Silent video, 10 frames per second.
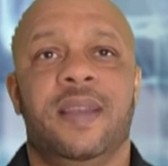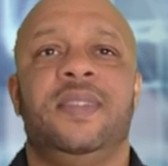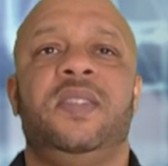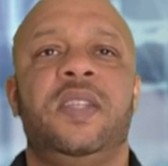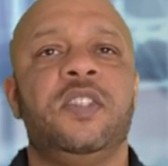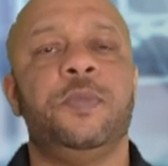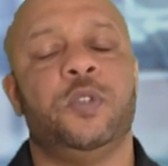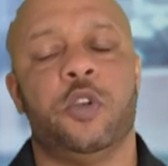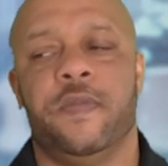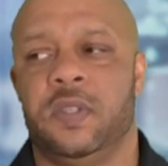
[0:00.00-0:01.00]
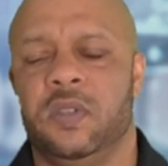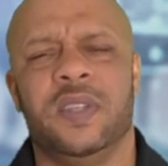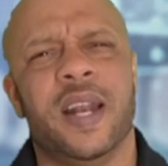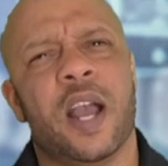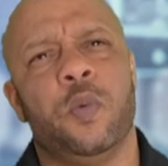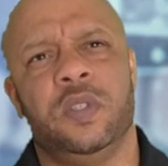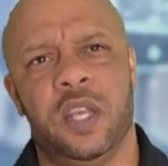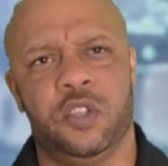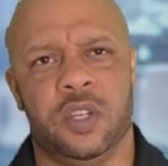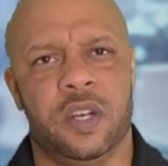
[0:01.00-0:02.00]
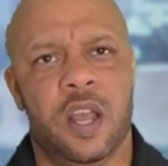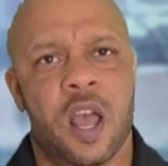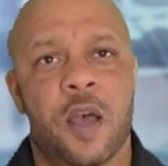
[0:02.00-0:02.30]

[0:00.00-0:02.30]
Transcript: system services and acquisition,